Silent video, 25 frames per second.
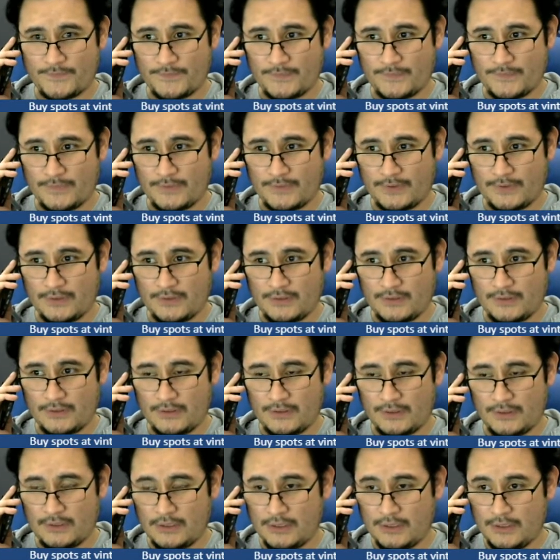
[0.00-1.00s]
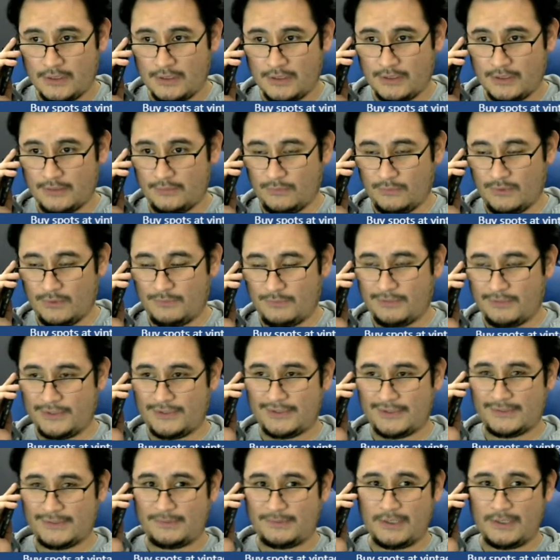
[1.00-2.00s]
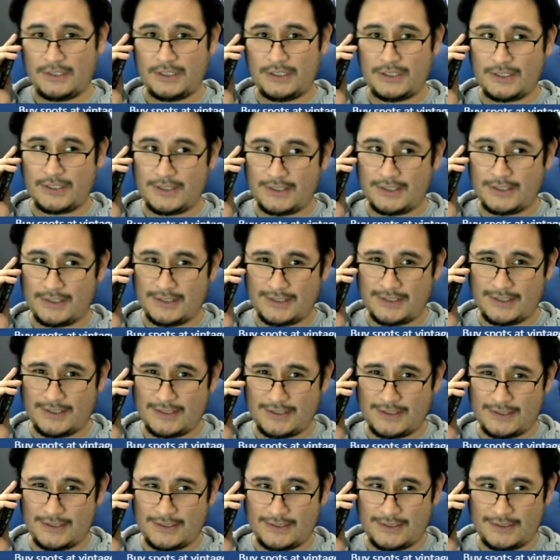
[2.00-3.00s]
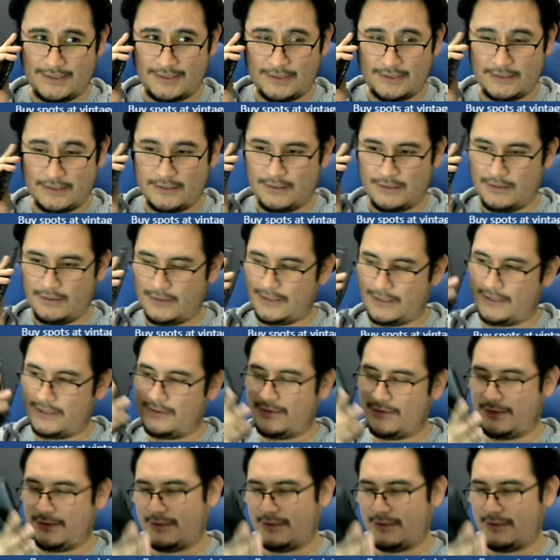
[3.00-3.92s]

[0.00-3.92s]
Hey, what's up, You want to put you on speaker? Sure. Okay, hold on.